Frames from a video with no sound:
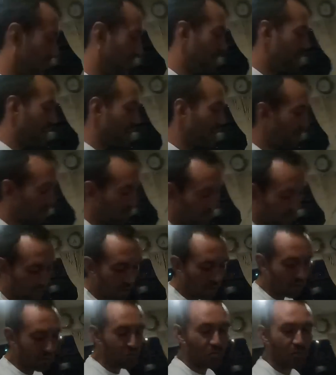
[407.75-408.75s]
If we don't
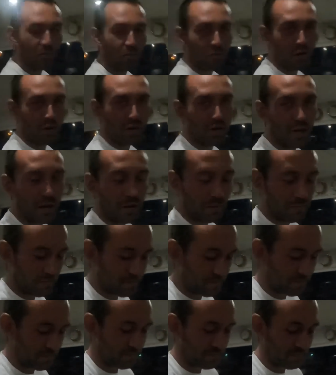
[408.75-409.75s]
go to a World Cup,
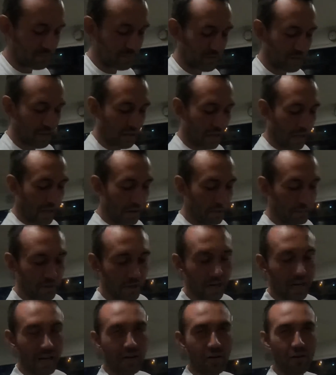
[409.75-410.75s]
I'm
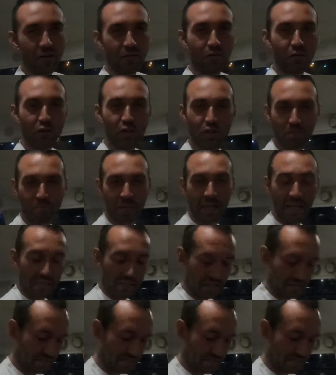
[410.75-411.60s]
gonna go for Spain.